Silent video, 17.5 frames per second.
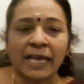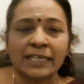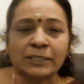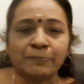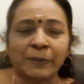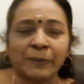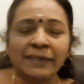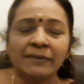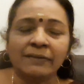
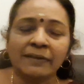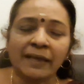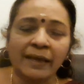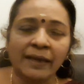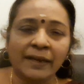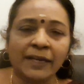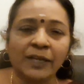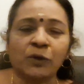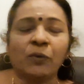aspect,
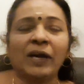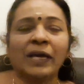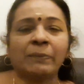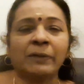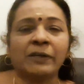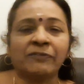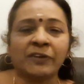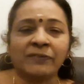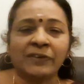their
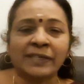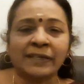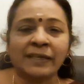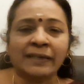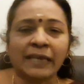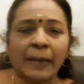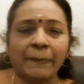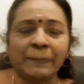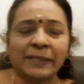requirement for
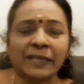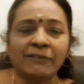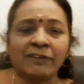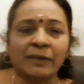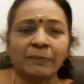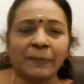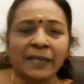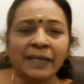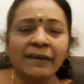working capital
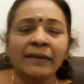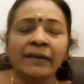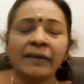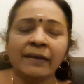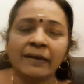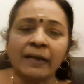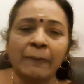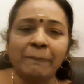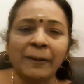will be
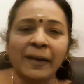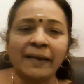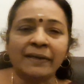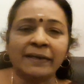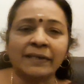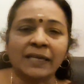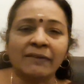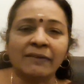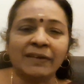
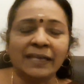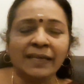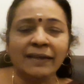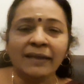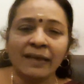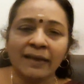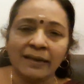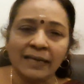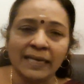
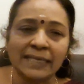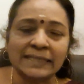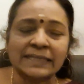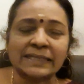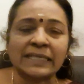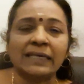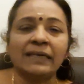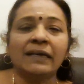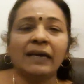comparatively
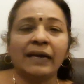less.